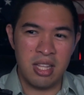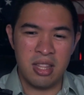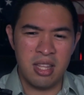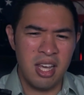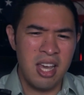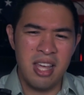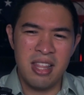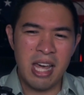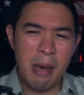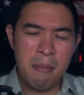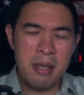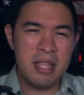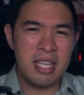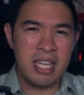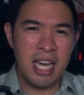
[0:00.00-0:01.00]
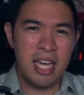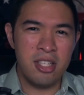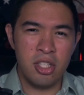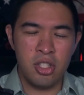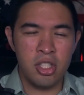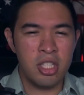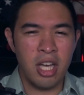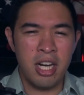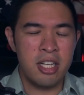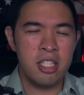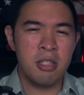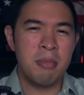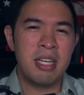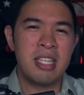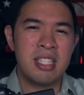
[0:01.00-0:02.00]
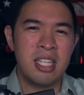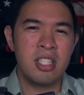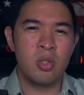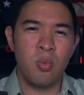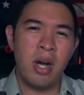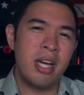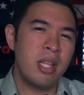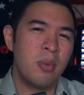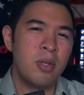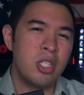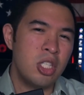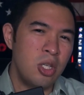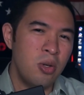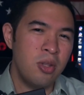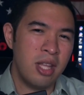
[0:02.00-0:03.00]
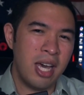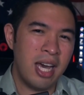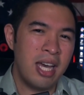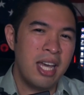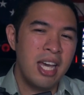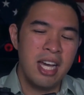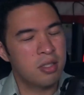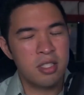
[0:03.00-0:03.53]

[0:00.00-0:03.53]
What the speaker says: And that being the case, it just kind of doesn't make sense why they would do that